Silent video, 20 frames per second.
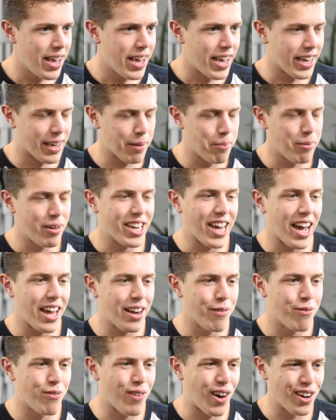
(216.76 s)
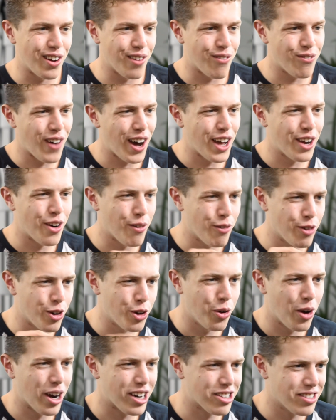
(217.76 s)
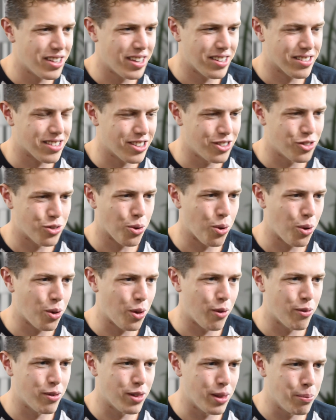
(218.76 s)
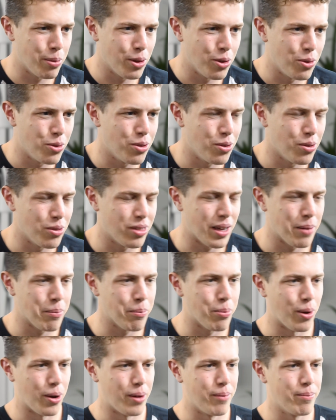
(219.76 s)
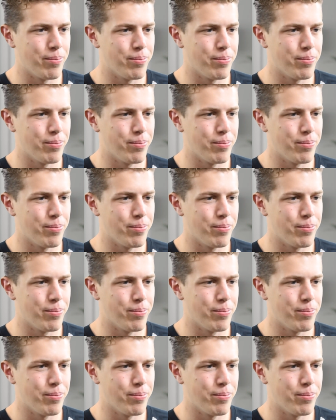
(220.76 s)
it can be kind of fun to fight over who actually has control over the Bluetooth input.